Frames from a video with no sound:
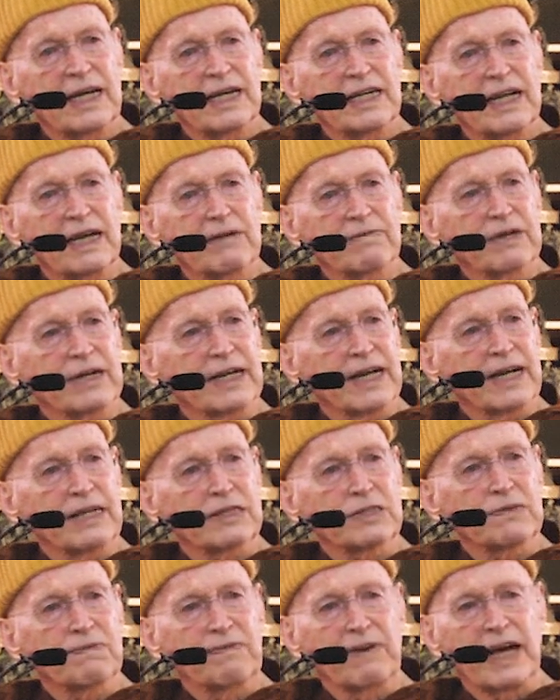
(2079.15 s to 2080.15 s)
never
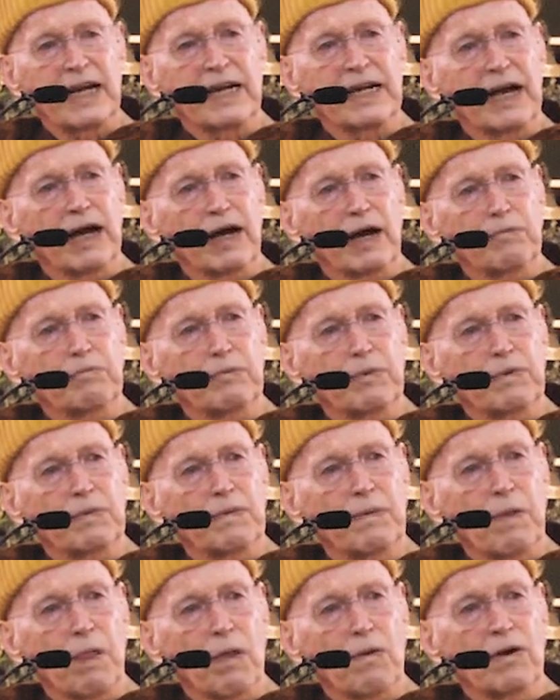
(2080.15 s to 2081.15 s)
gets fed up
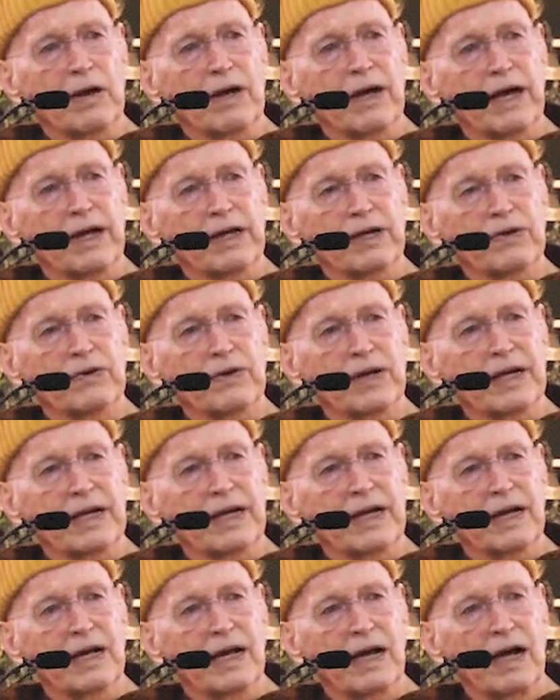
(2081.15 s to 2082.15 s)
or
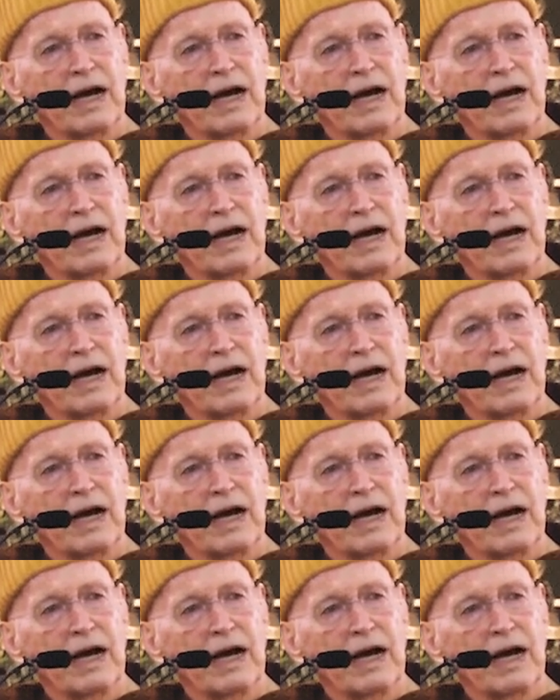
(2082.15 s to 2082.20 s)
angry.